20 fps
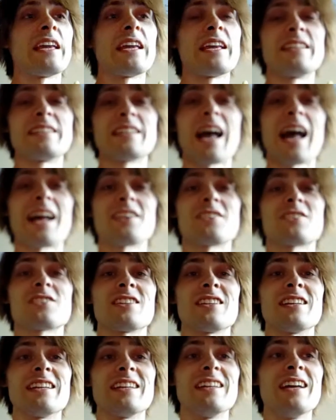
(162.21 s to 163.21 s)
he's
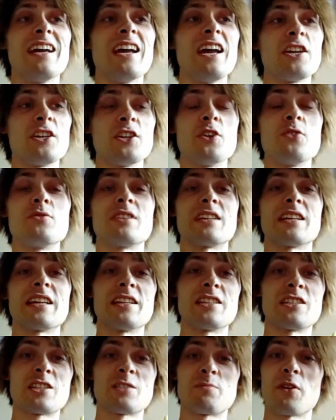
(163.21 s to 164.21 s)
actually using
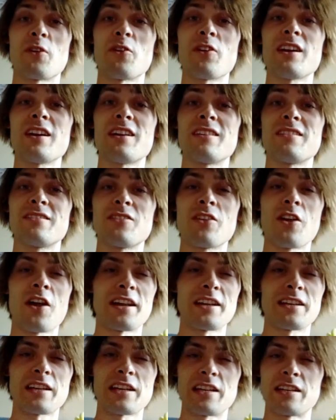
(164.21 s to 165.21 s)
his spirit.
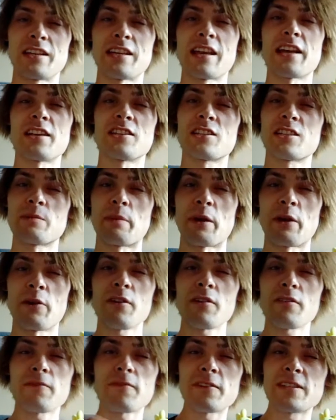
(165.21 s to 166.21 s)
Like, he gets
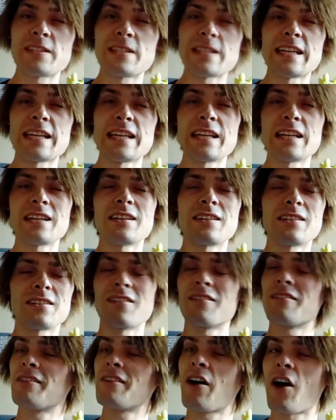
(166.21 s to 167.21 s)
spirit fatigue.
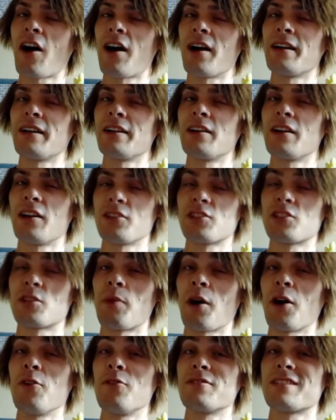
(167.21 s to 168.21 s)
I
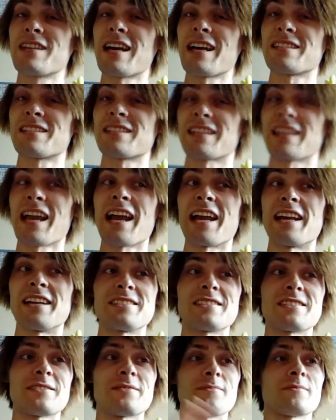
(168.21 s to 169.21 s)
suppose that's the
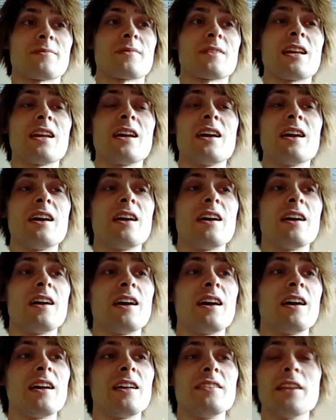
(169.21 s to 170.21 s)
case.
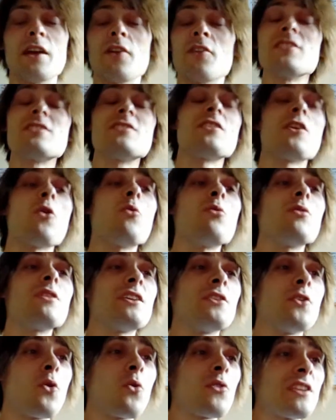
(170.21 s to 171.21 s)
Now, this, all
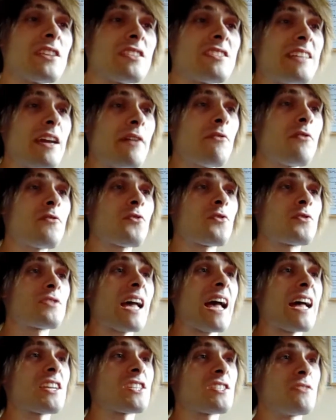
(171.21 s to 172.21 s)
in all, this devil fruit is
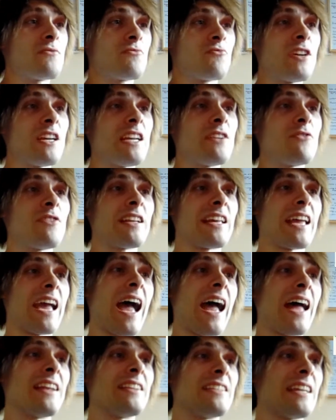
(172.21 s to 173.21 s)
actually really, really
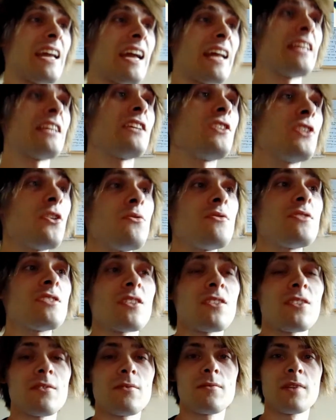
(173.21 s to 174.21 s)
handy. And he
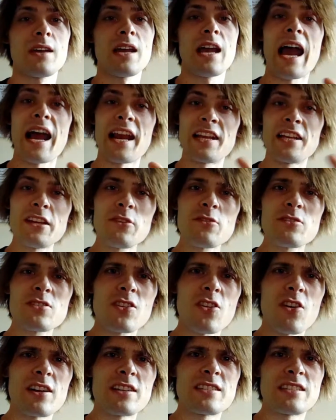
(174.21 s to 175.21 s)

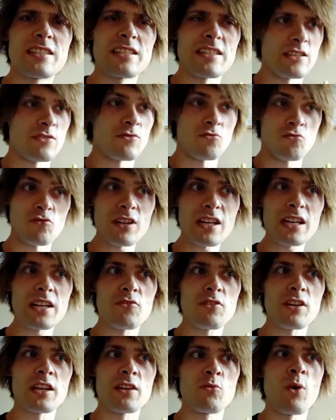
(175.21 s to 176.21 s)
utilizes this really,
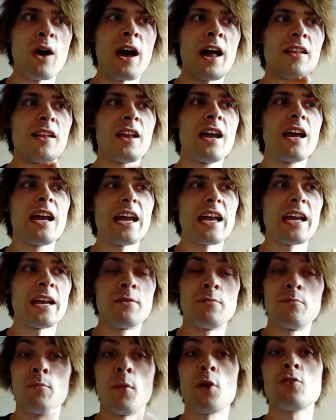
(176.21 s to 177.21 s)
really well
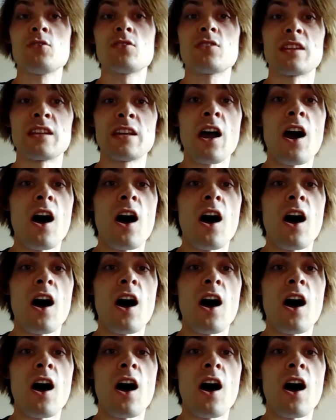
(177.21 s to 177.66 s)
in most of the